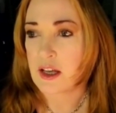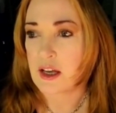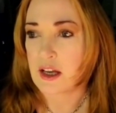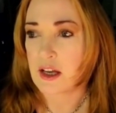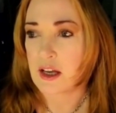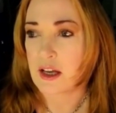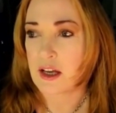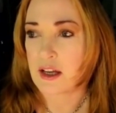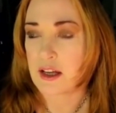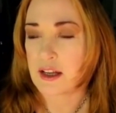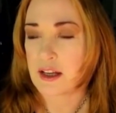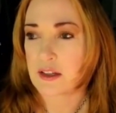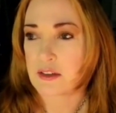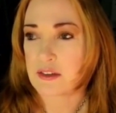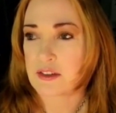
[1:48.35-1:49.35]

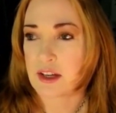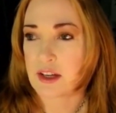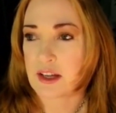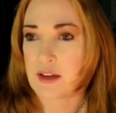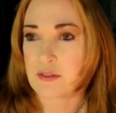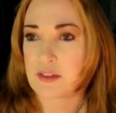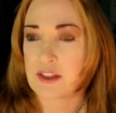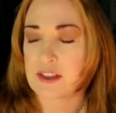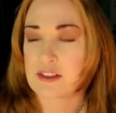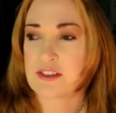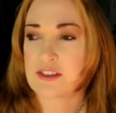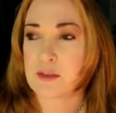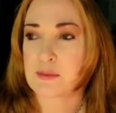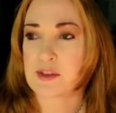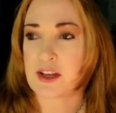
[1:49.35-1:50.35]
It
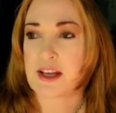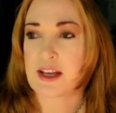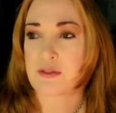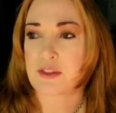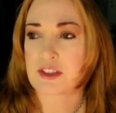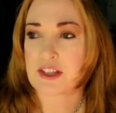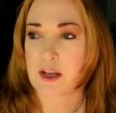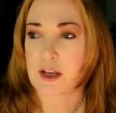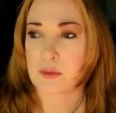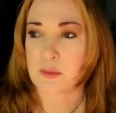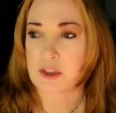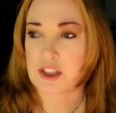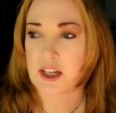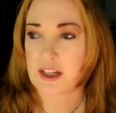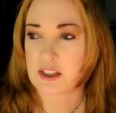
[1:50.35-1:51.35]
seems like every time
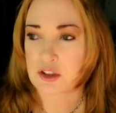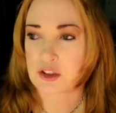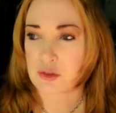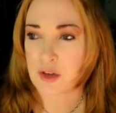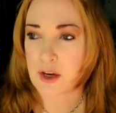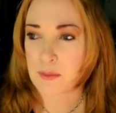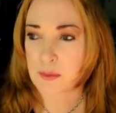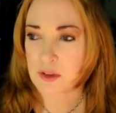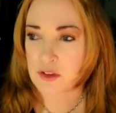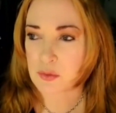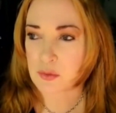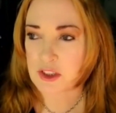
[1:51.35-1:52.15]
we changed drummers,